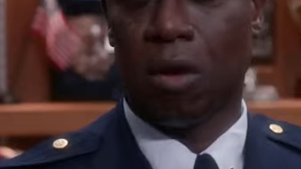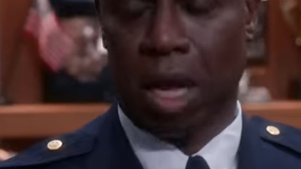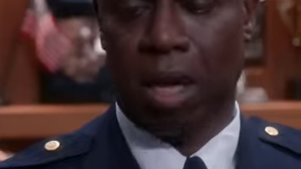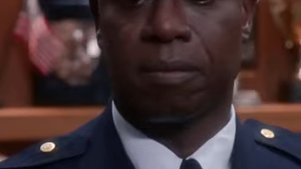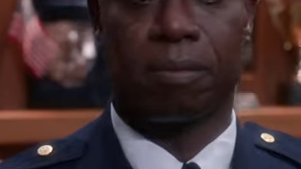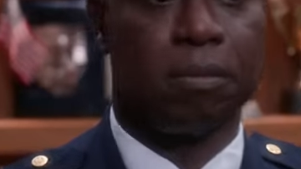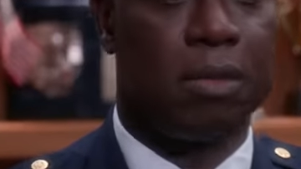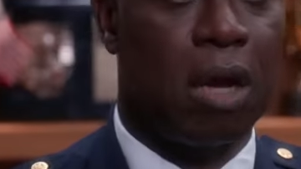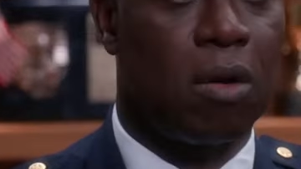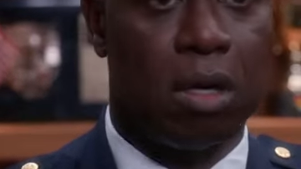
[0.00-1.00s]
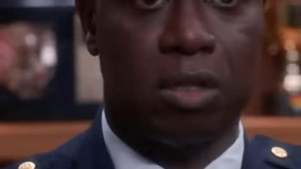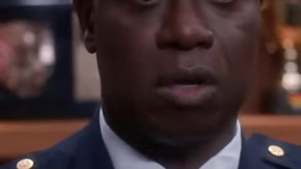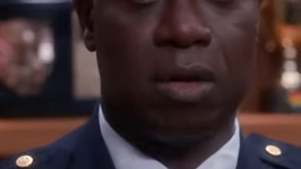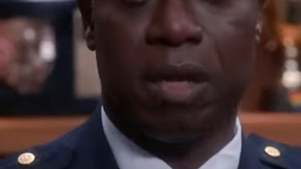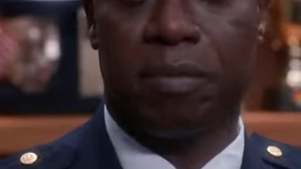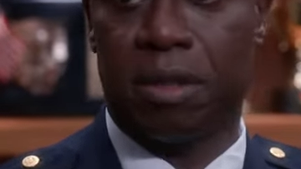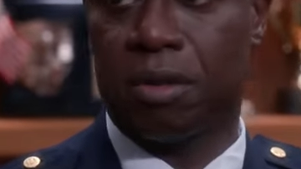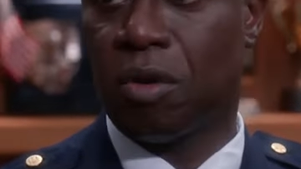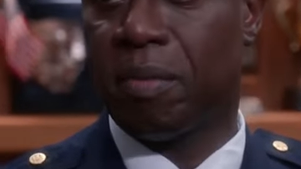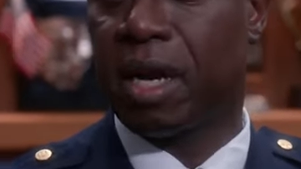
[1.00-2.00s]
Okay, now call us all names
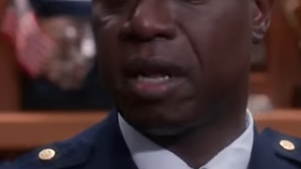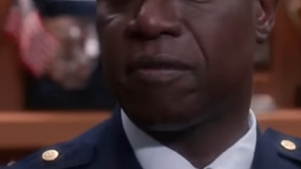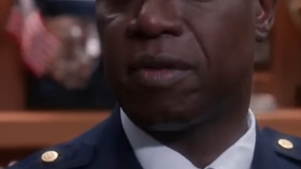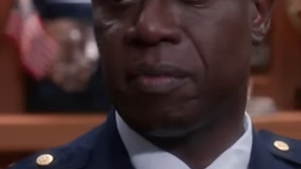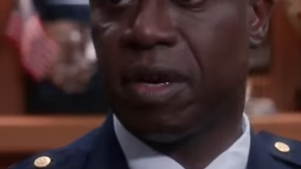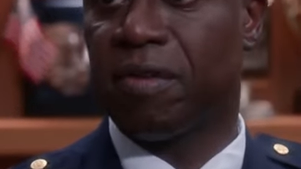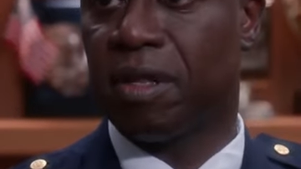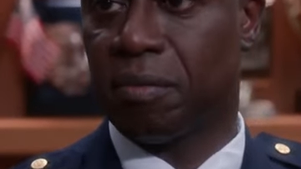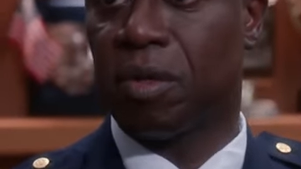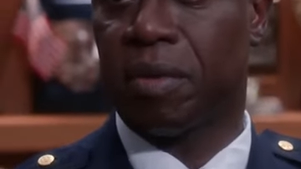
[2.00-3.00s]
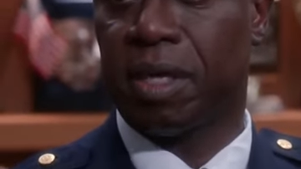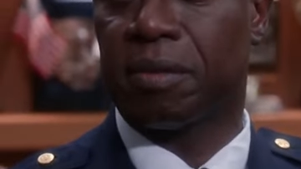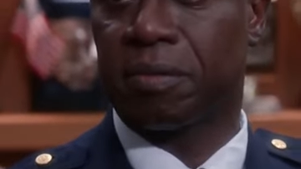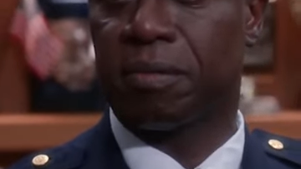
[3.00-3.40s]
and storm out of here for the benefit of the bullpen.